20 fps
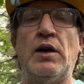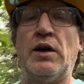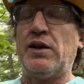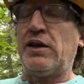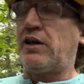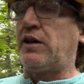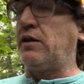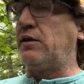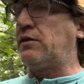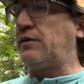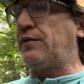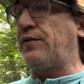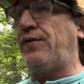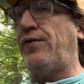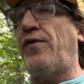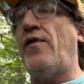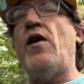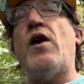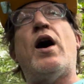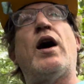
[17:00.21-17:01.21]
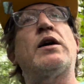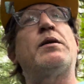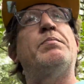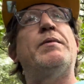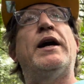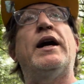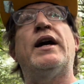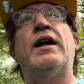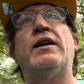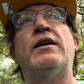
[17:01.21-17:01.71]
Because, fuck,
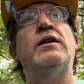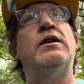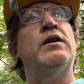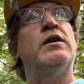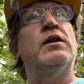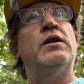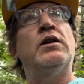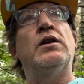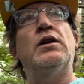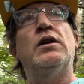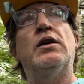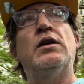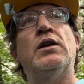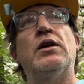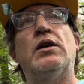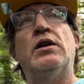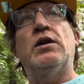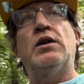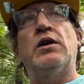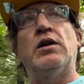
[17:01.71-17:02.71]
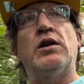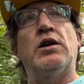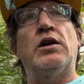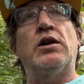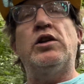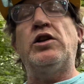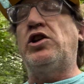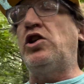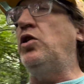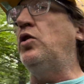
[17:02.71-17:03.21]
man.
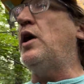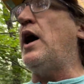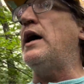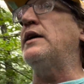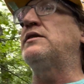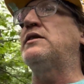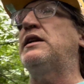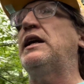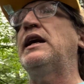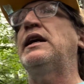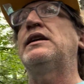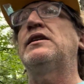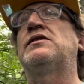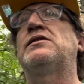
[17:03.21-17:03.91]
You guys take it